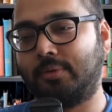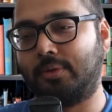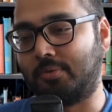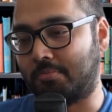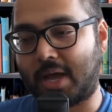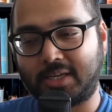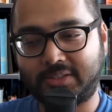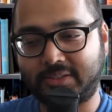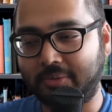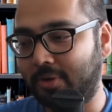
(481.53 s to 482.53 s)
I
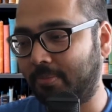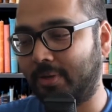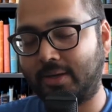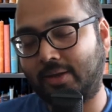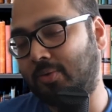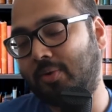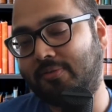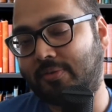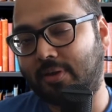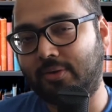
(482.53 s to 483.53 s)
still would have been like, okay,
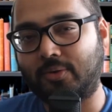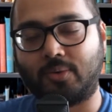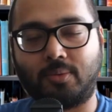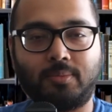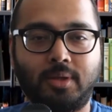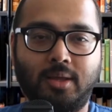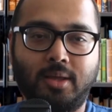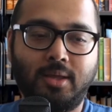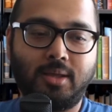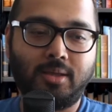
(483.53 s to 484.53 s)
fine,
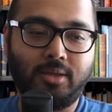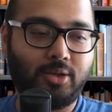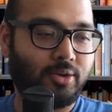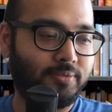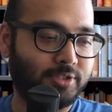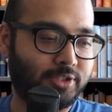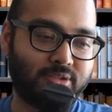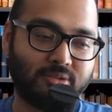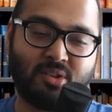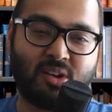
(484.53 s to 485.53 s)
He could have just
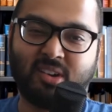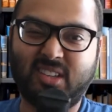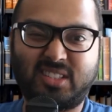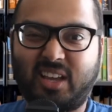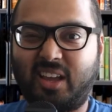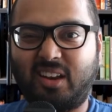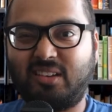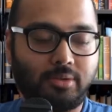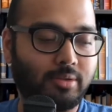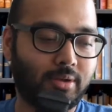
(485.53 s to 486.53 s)
nodded his head.
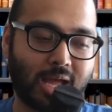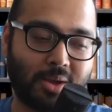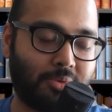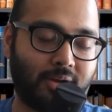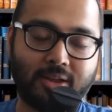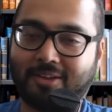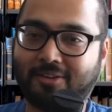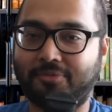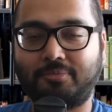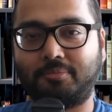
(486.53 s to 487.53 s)
I wouldn't
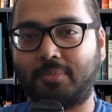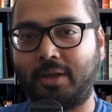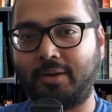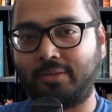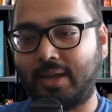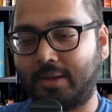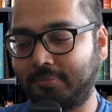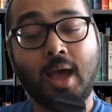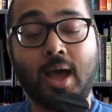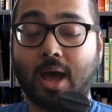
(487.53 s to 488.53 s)
have minded that.
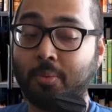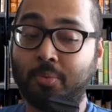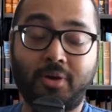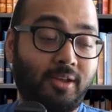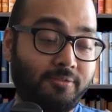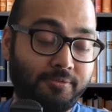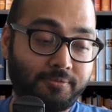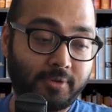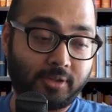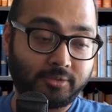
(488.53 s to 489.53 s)
I wouldn't have
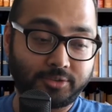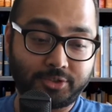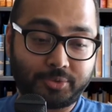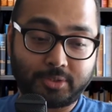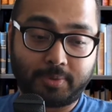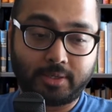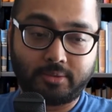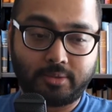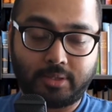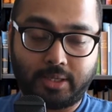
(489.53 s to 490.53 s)
felt
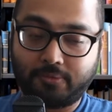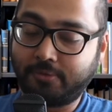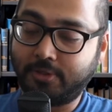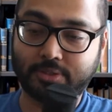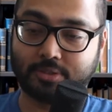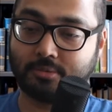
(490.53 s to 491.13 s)
disrespected, like if he just,